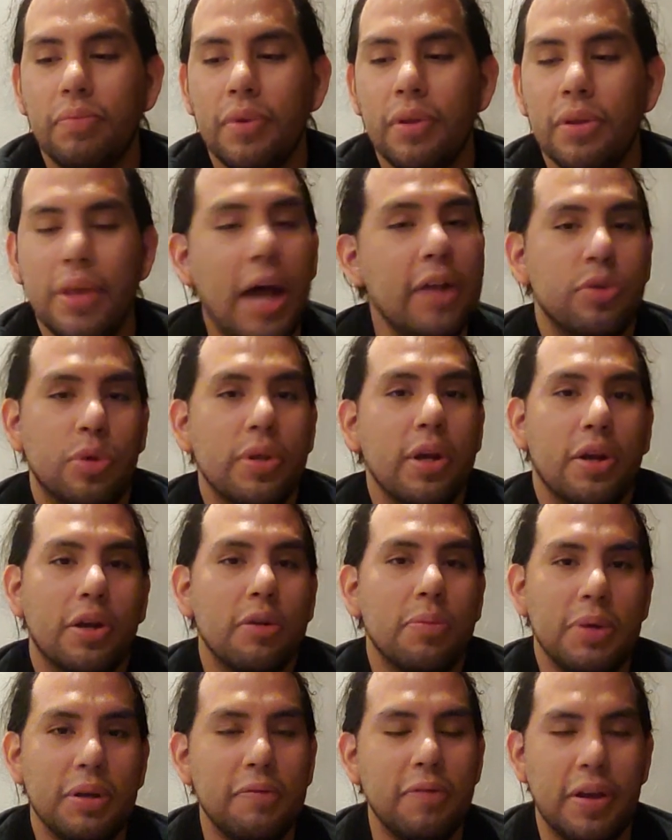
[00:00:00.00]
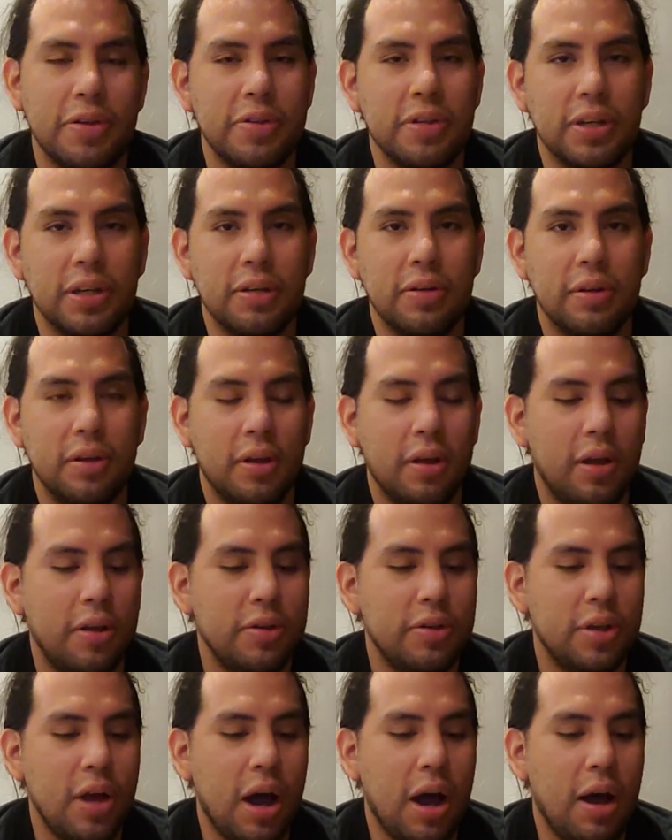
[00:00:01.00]
what they're going to be investing
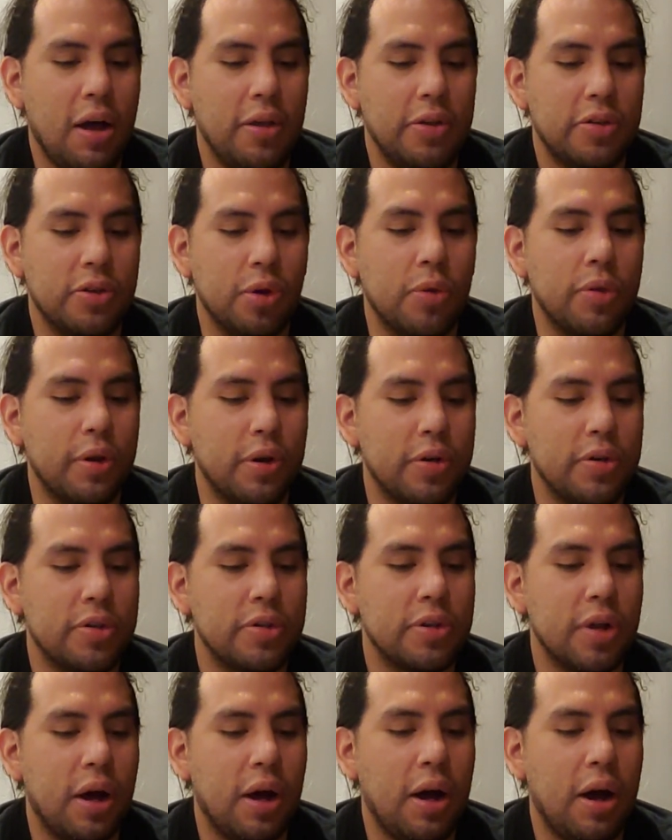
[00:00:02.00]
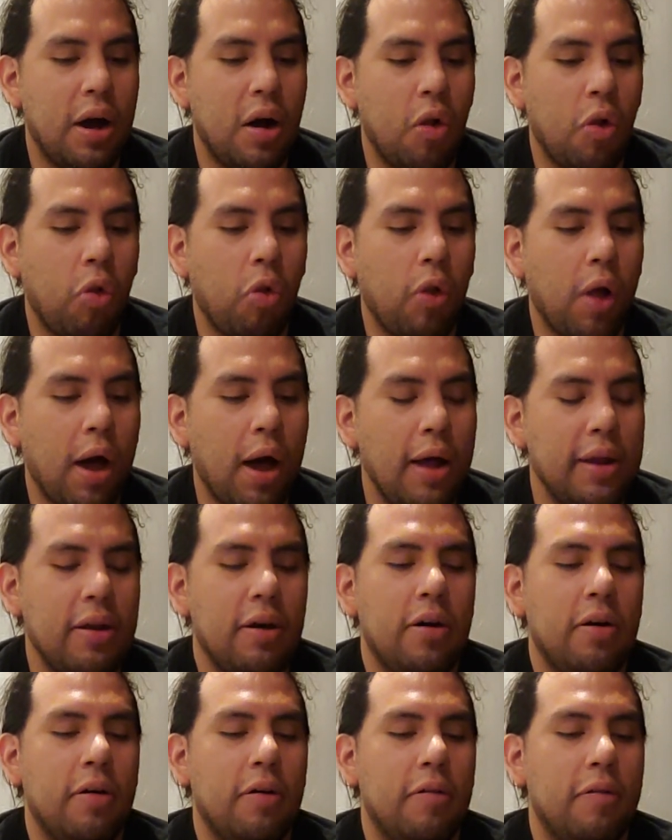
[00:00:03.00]
in. So there's a
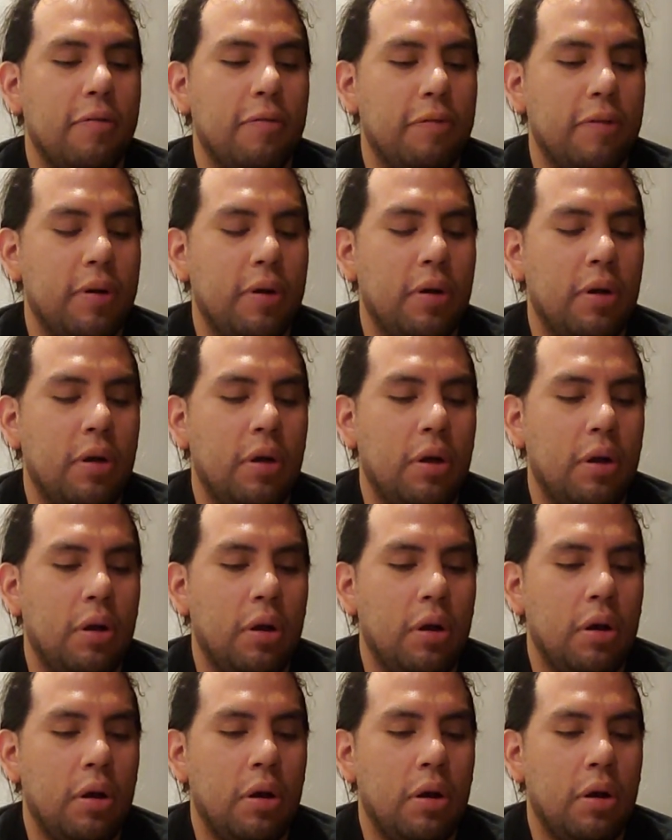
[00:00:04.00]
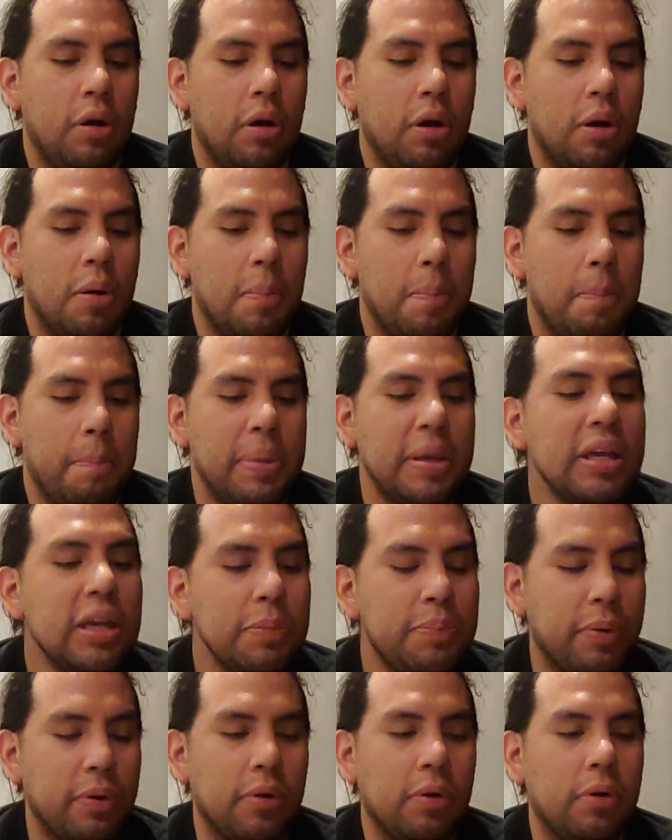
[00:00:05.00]
lot of
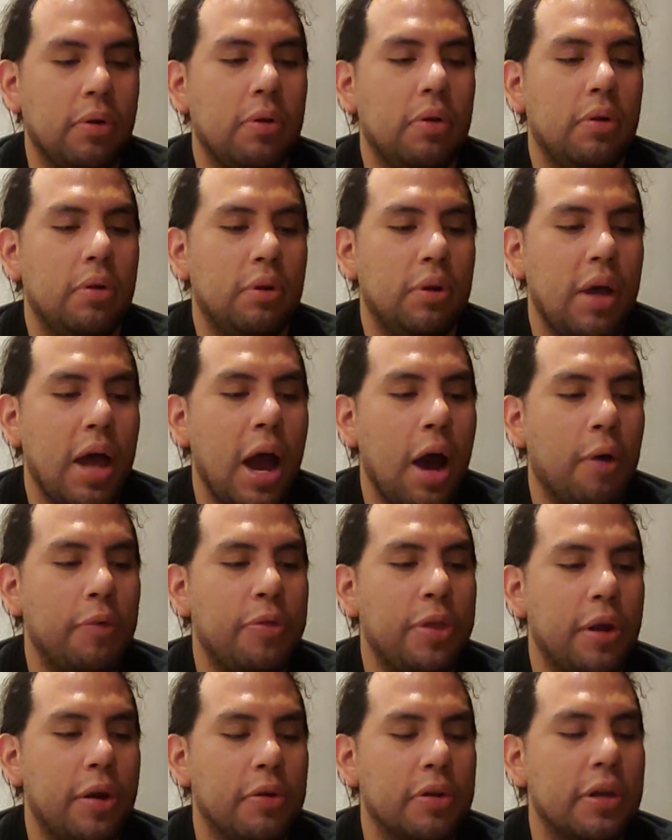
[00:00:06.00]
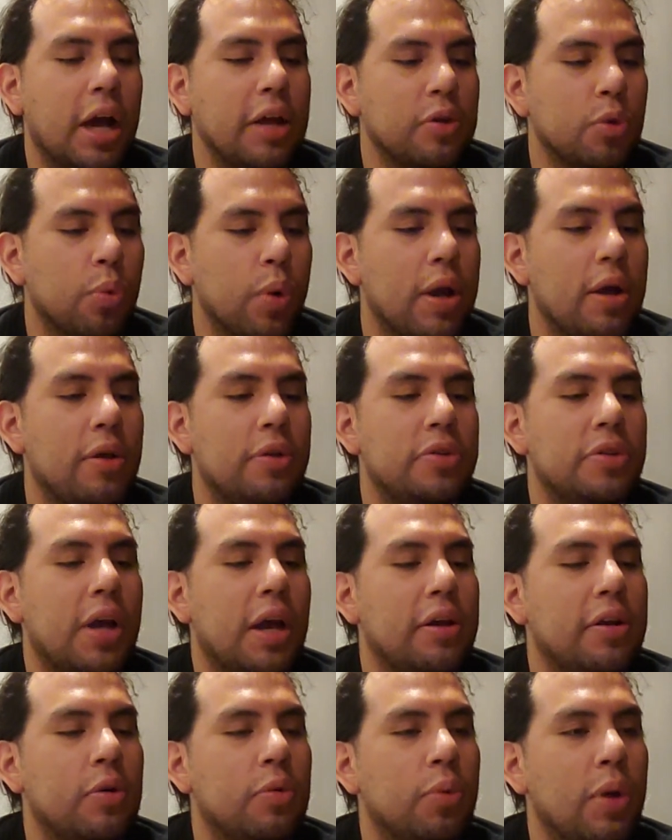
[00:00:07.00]
people out there. You got your whales, you
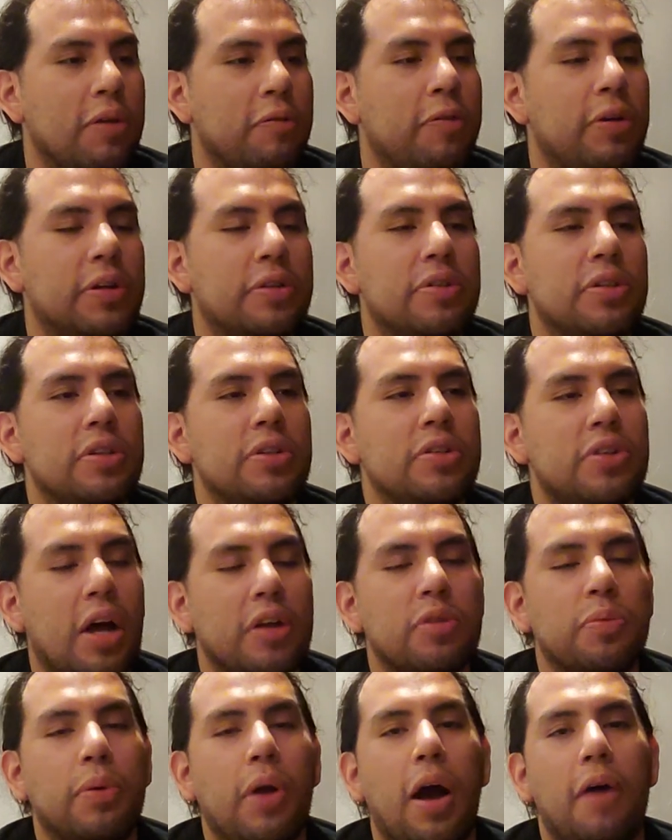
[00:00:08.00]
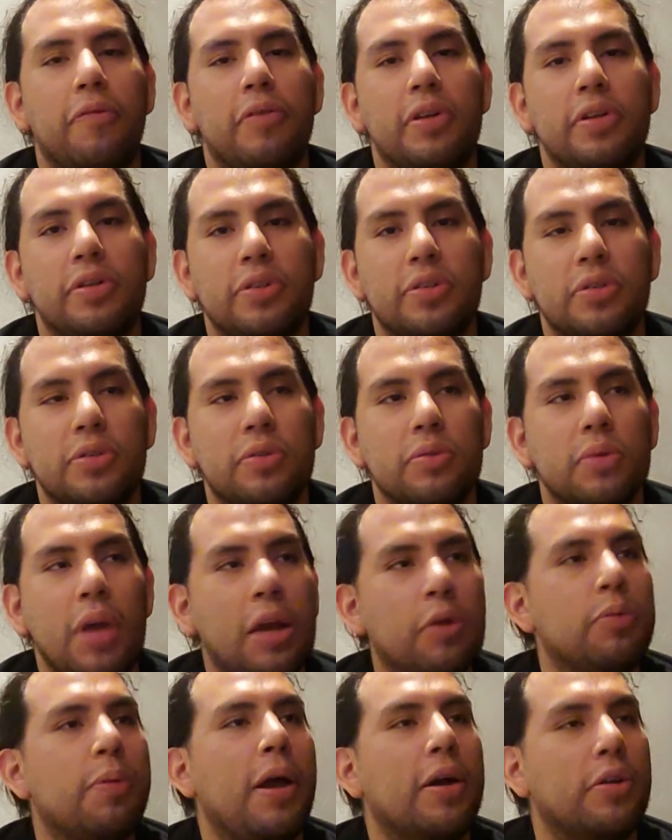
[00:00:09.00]
got your Ray Fixies, Dr. Profits,
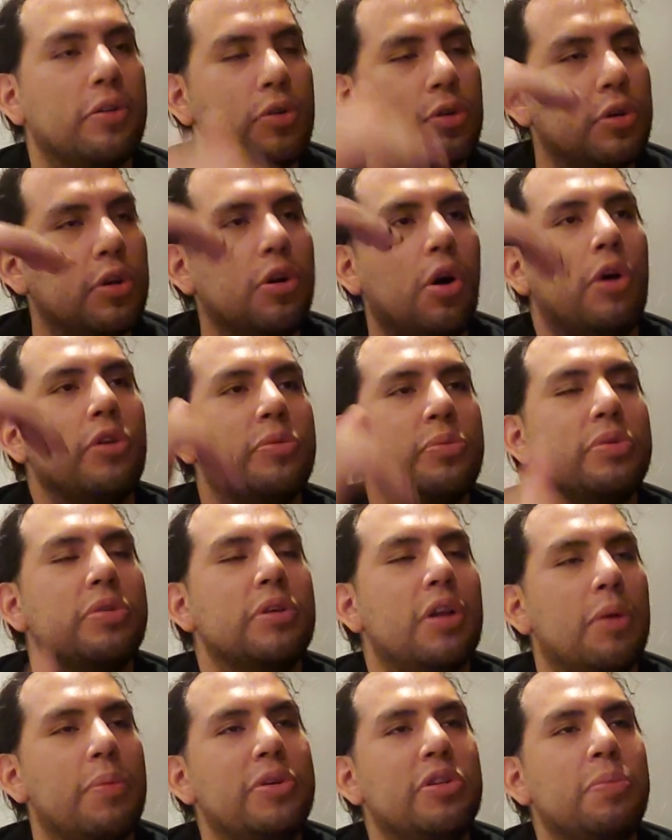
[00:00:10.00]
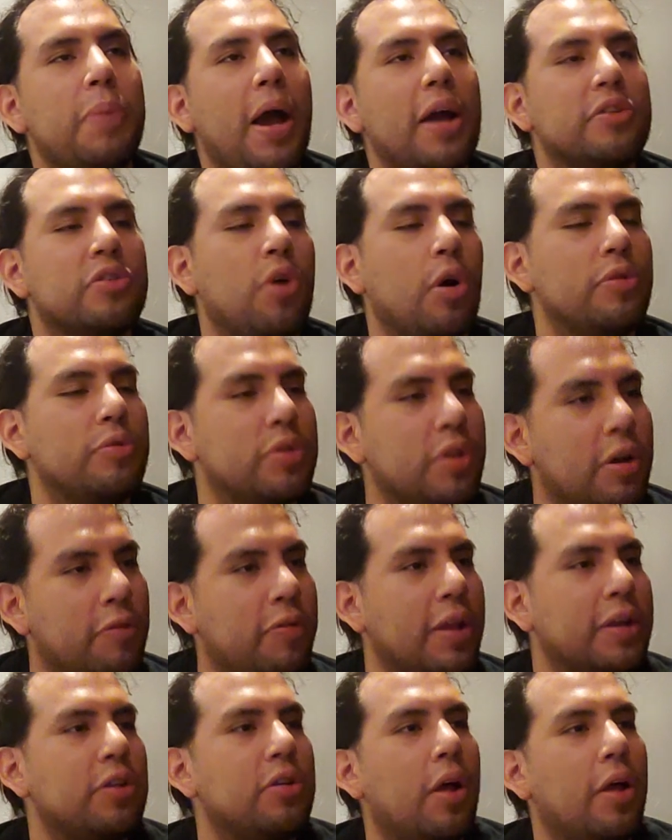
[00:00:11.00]
Henry Pagliuca calls him, you know, Mr. Pags calls
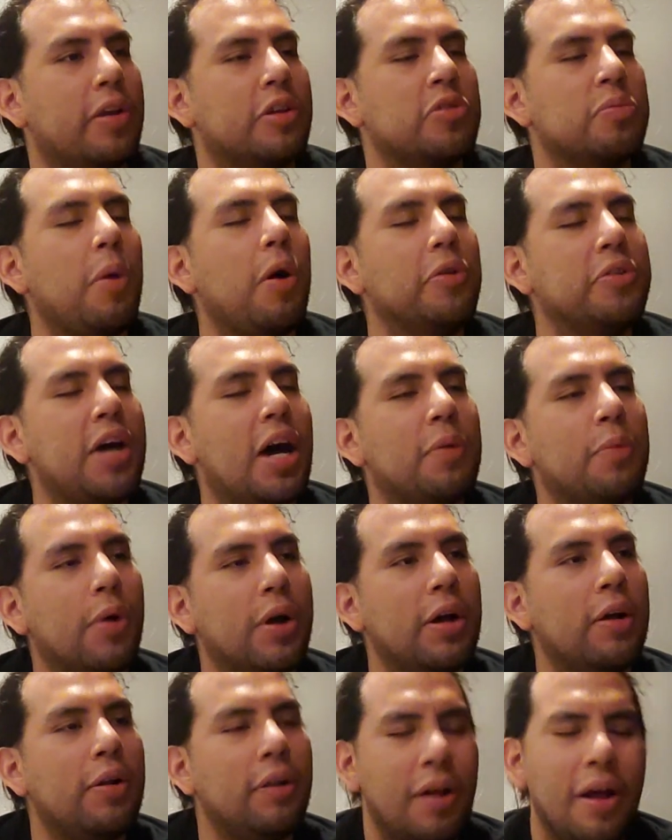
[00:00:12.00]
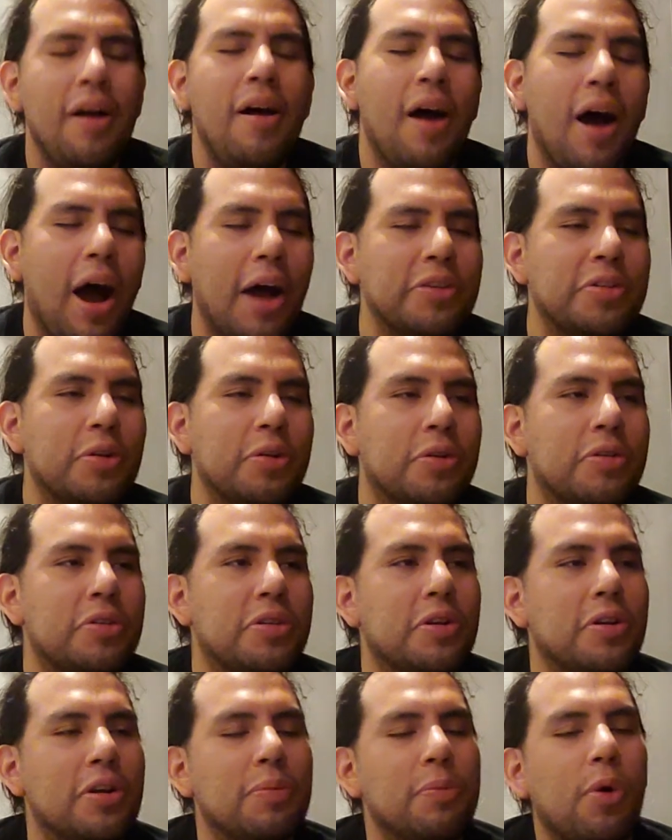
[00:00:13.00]
himself like a small-time whale. I still
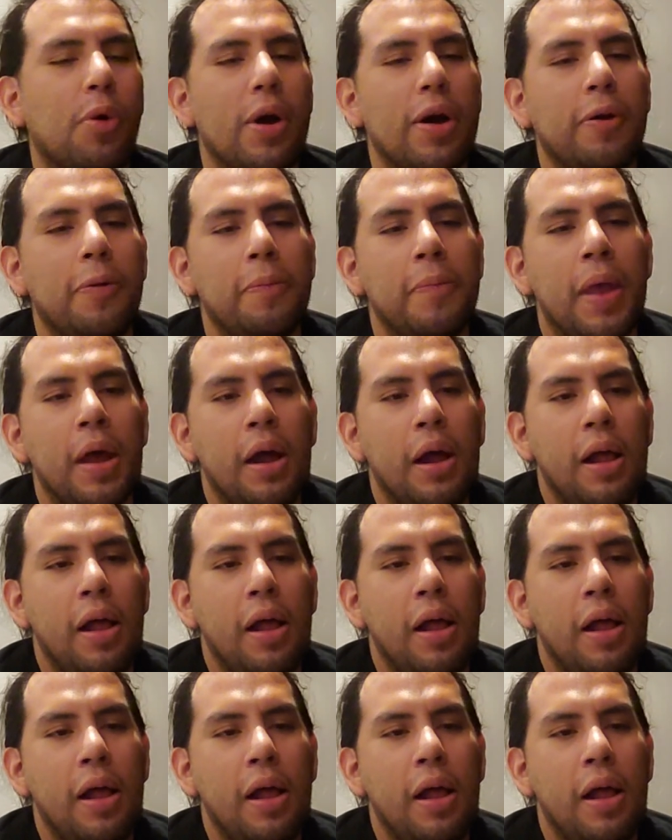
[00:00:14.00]
consider him a whale,